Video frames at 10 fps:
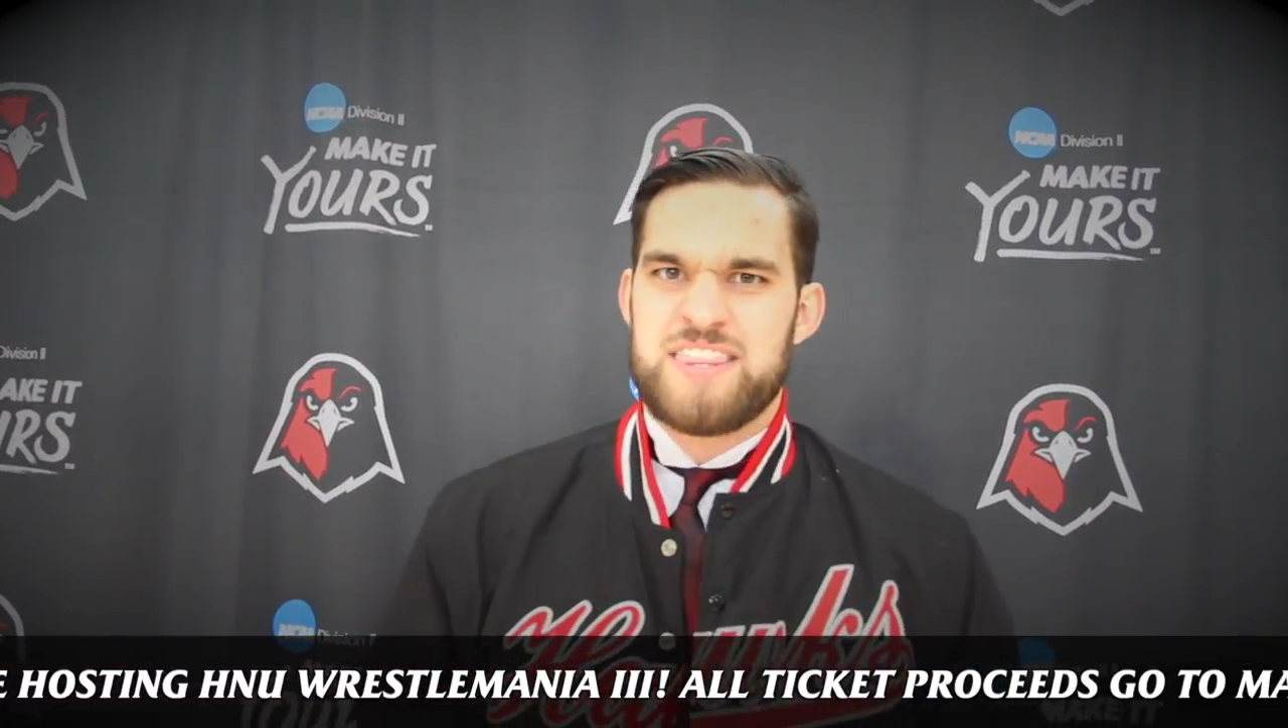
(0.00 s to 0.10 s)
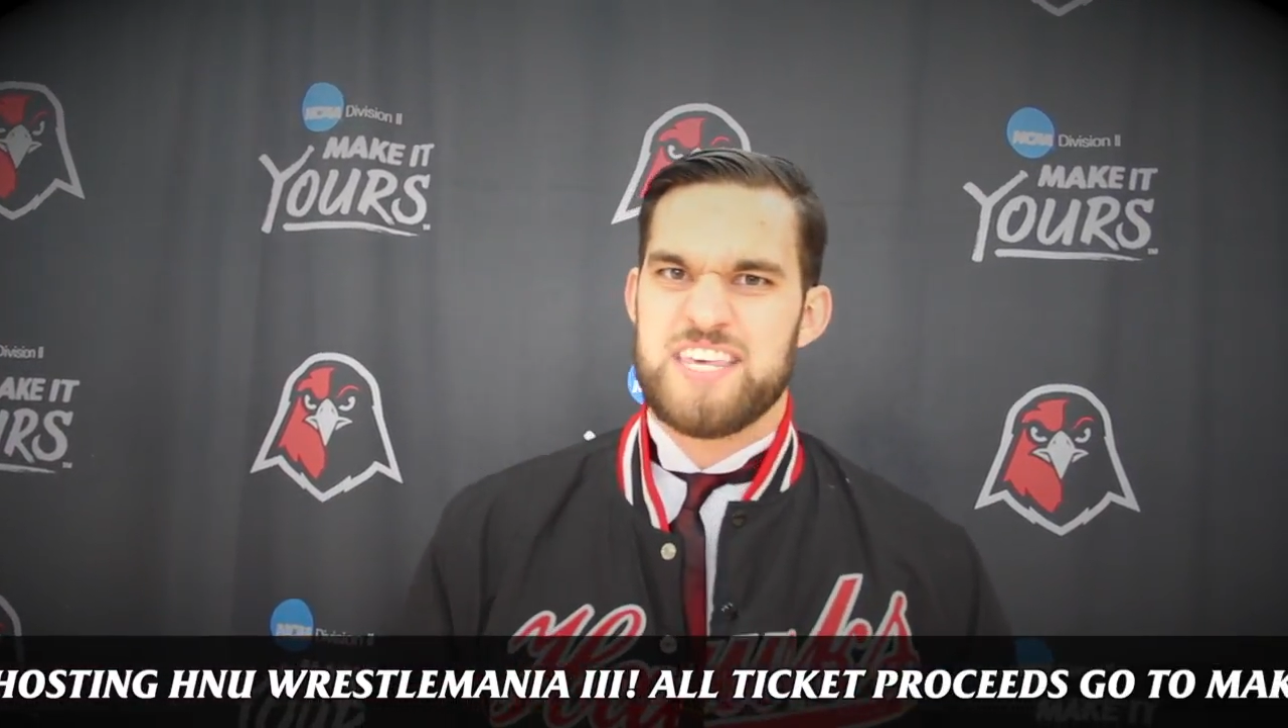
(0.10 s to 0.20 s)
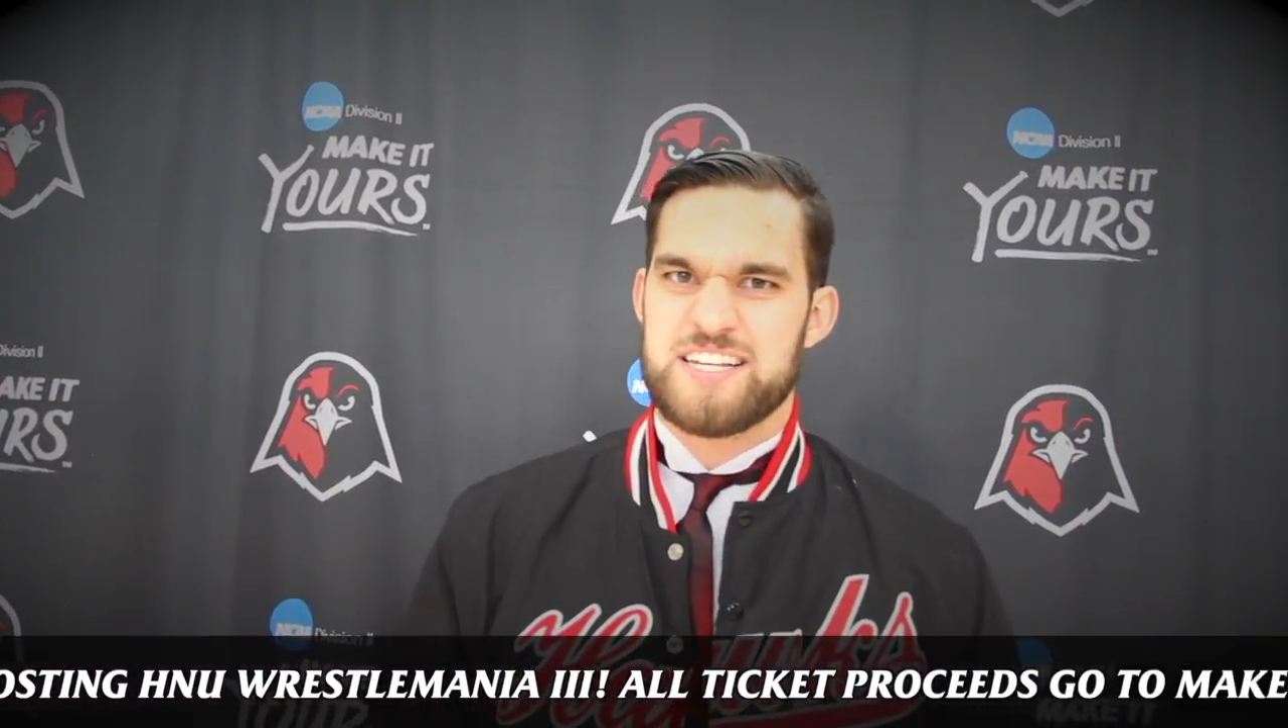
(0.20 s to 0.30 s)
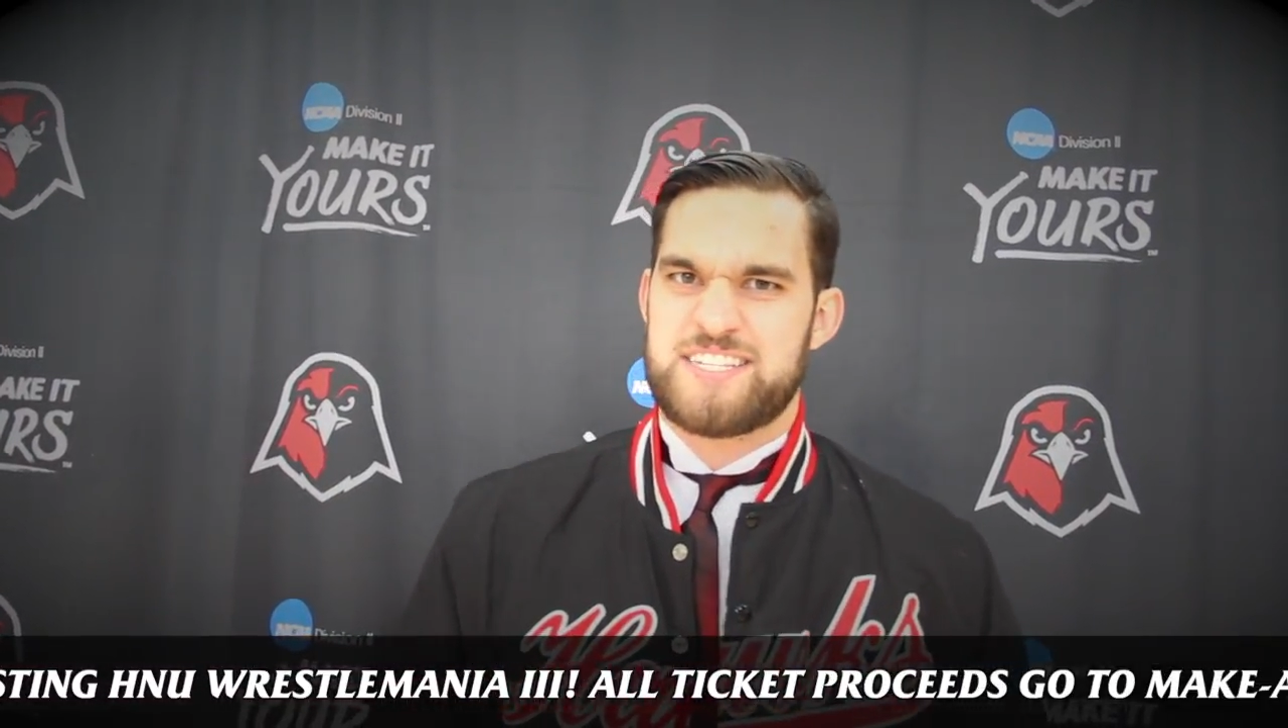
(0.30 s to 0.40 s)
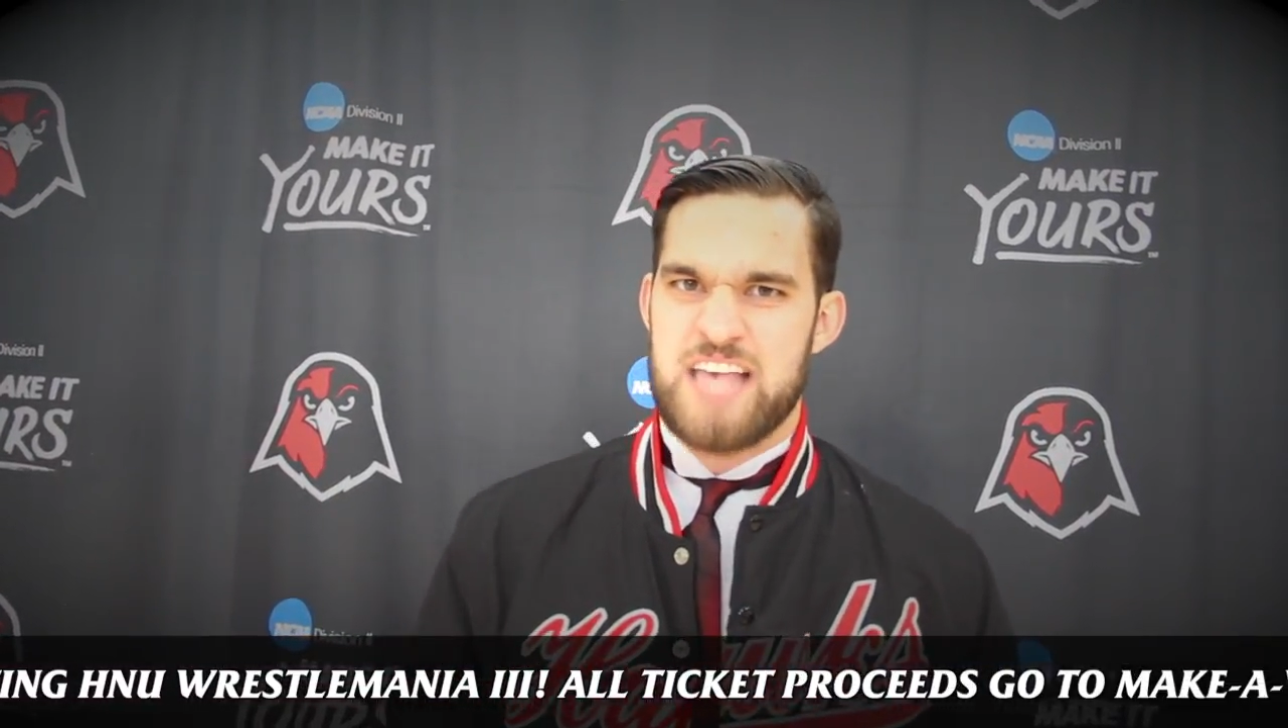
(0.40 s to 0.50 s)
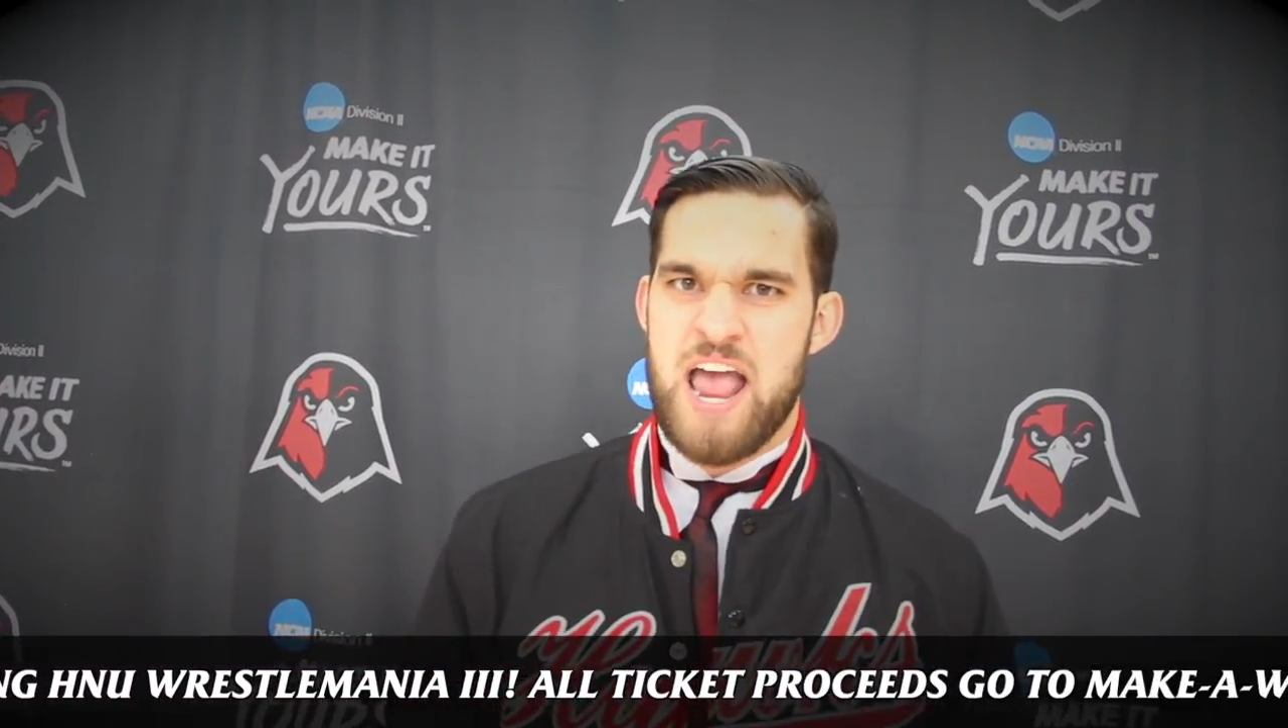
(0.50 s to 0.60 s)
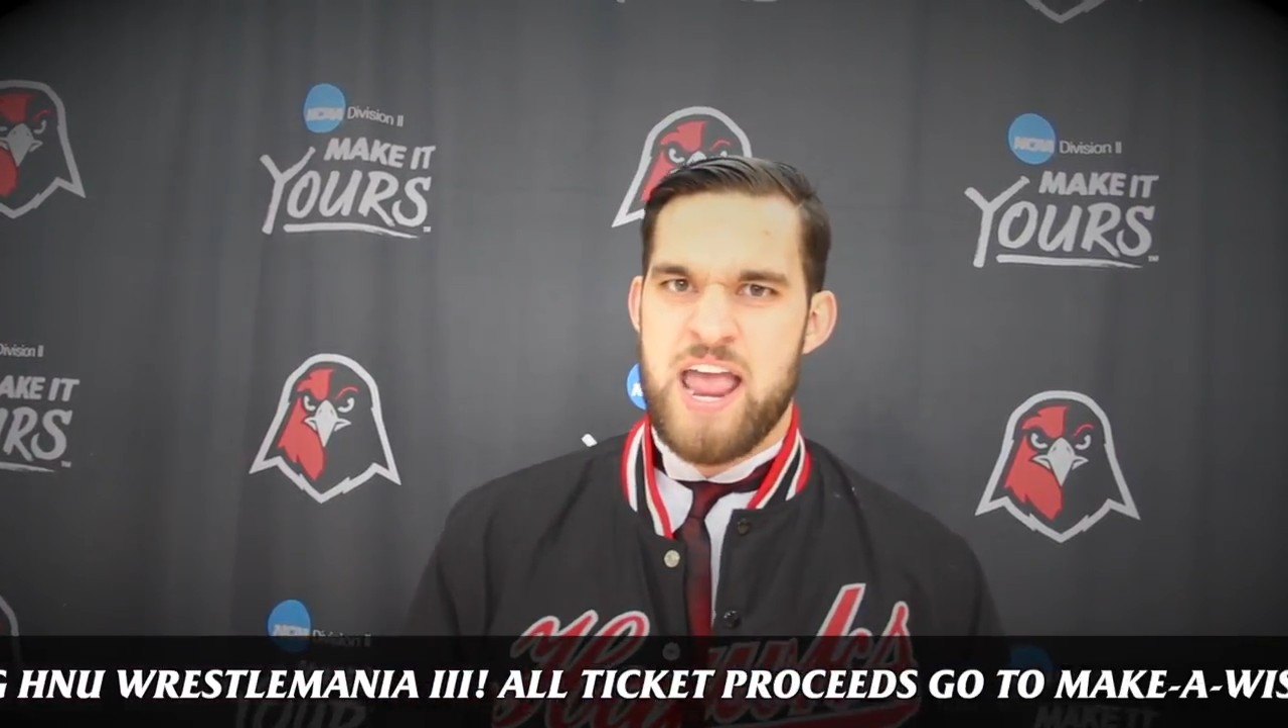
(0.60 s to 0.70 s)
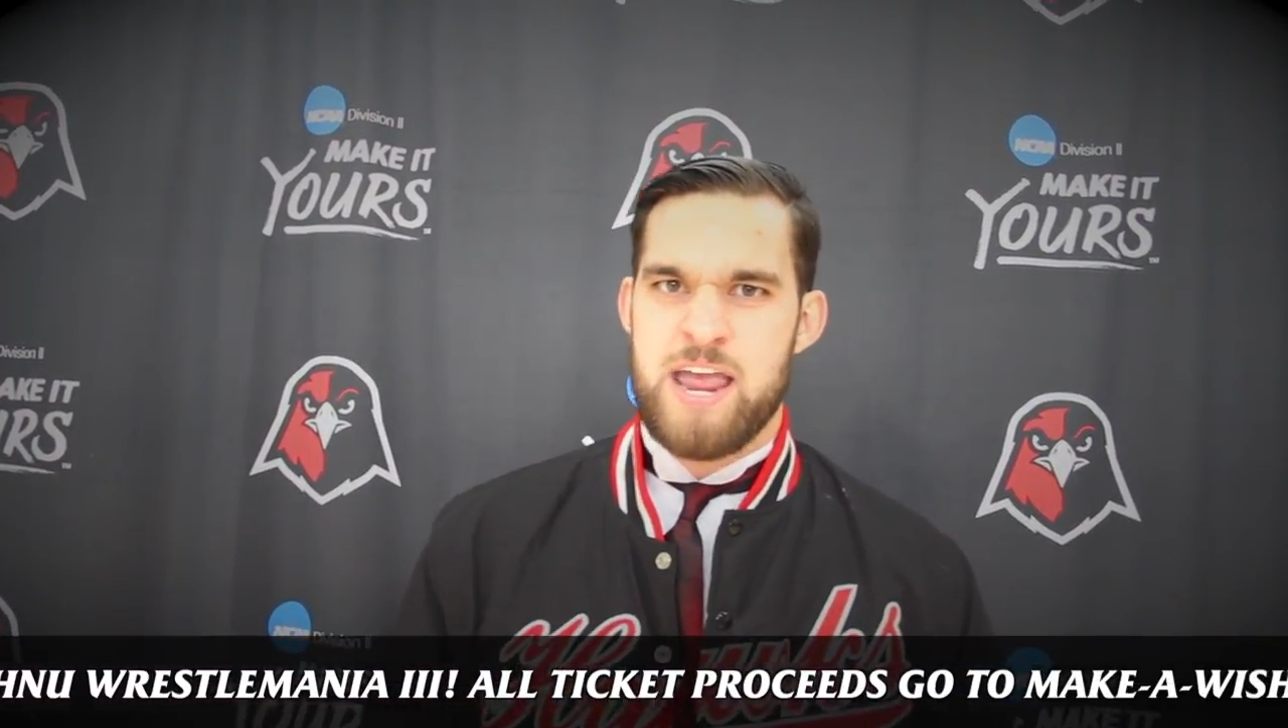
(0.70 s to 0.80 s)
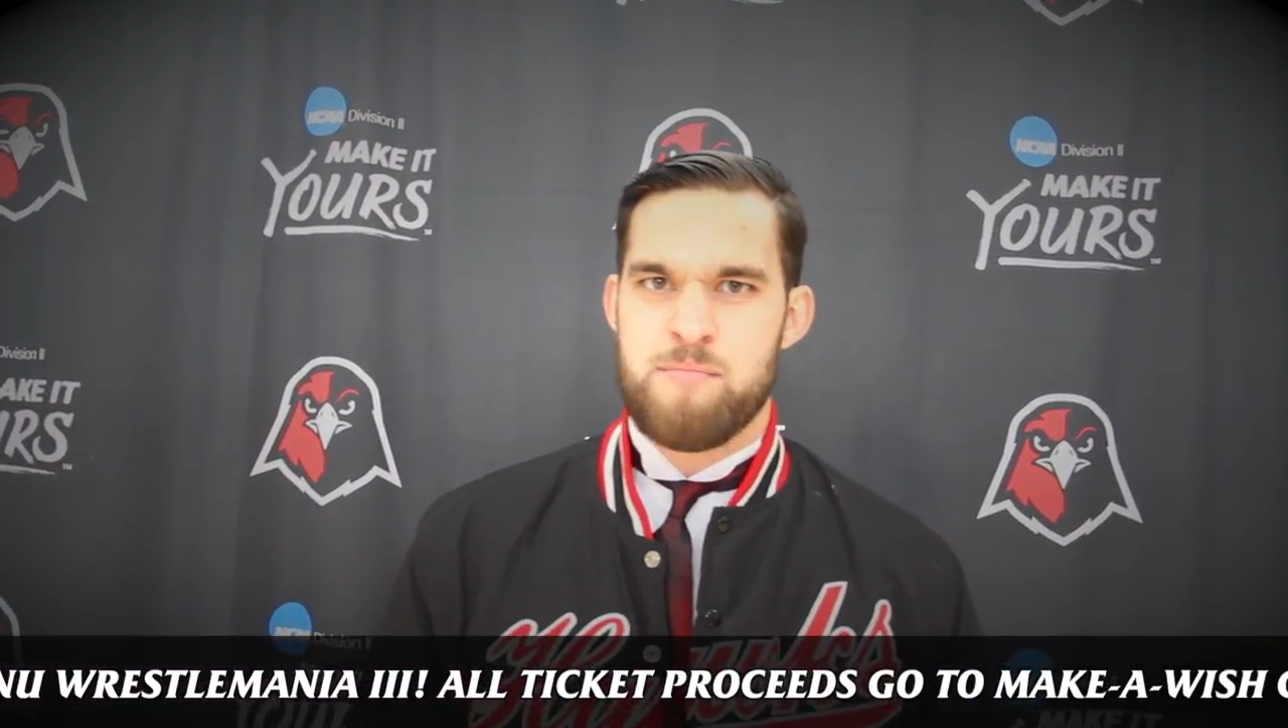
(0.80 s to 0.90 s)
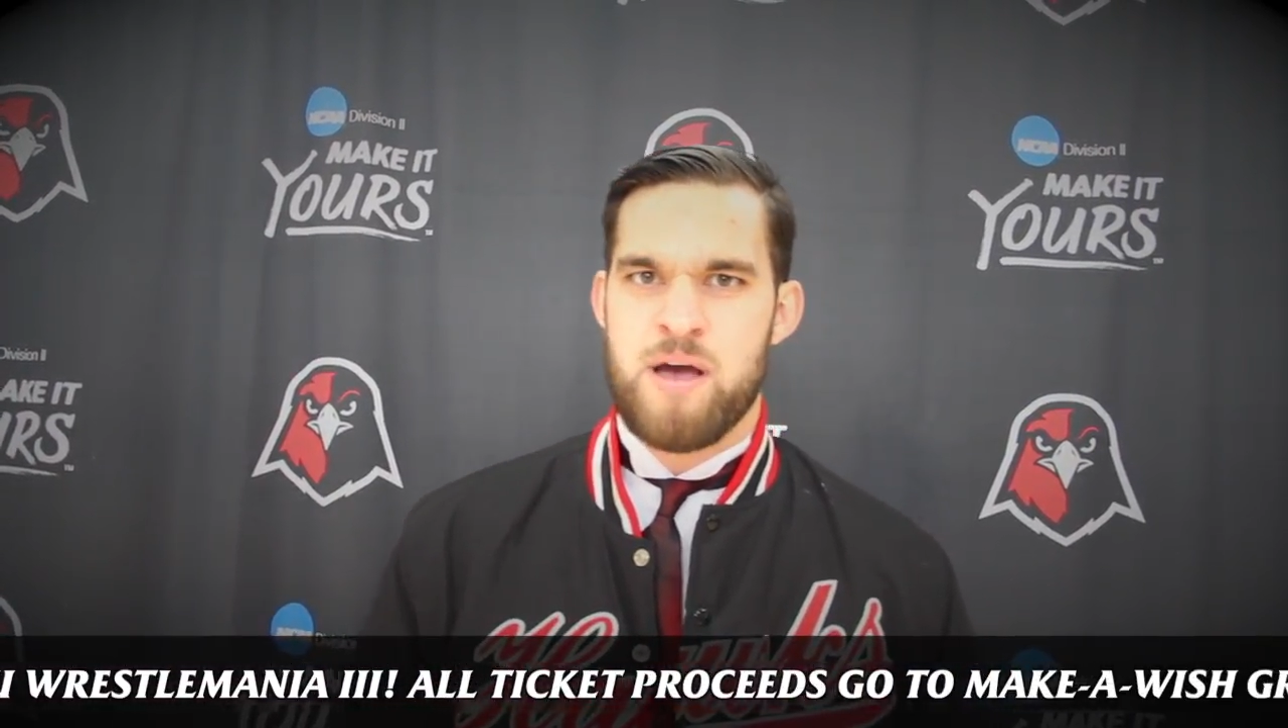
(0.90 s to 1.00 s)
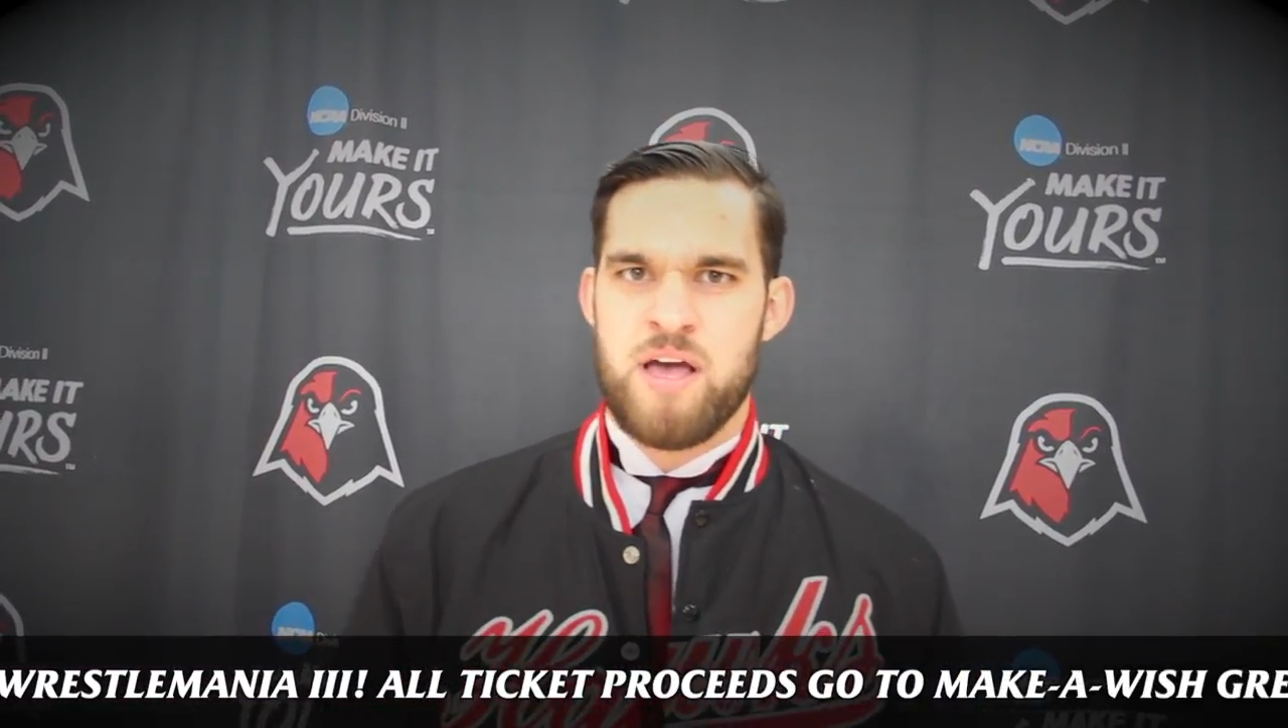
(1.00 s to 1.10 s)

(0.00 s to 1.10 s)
the same.